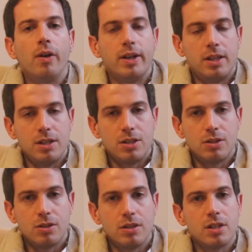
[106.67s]
In
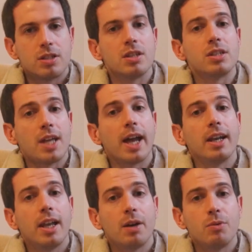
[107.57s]
addition to this,
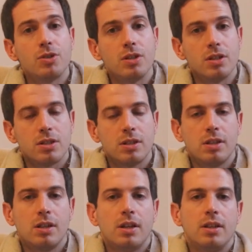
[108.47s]
sign languages
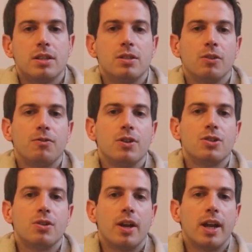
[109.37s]
does not
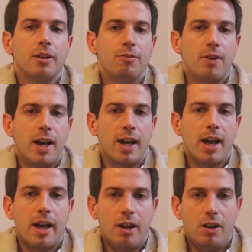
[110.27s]
feature any flag
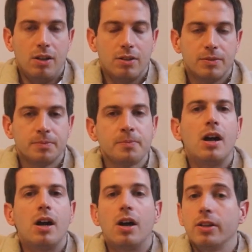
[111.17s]
at all.
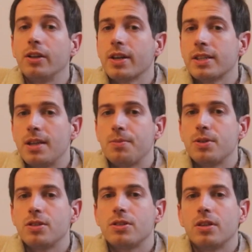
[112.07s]
Are there
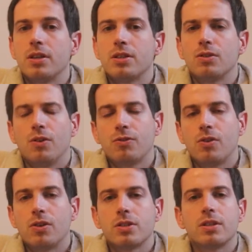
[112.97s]
exceptions to this? Of
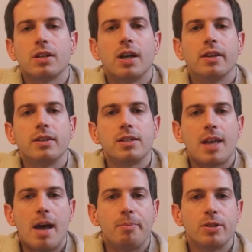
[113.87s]
course, and this
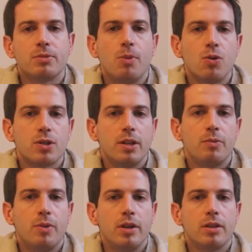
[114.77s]
happens mostly
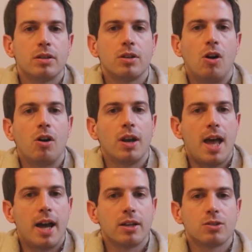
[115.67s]
with
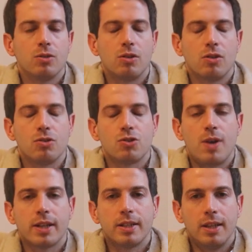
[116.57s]
conlangs or
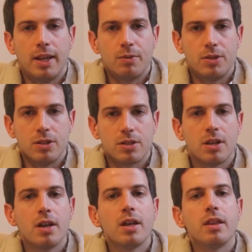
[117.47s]
constructed languages.
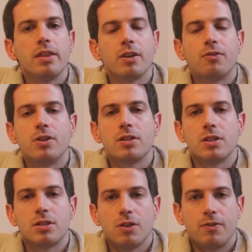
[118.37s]
Think for
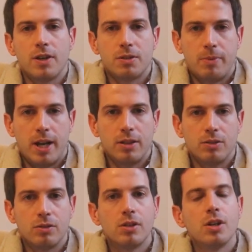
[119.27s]
instance of
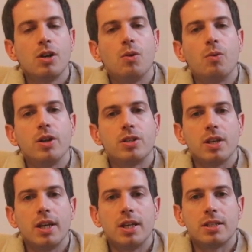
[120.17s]
Esperanto,
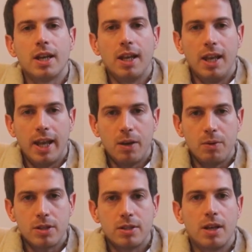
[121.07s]
which is a
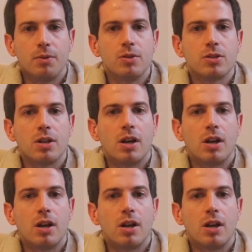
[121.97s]
language that was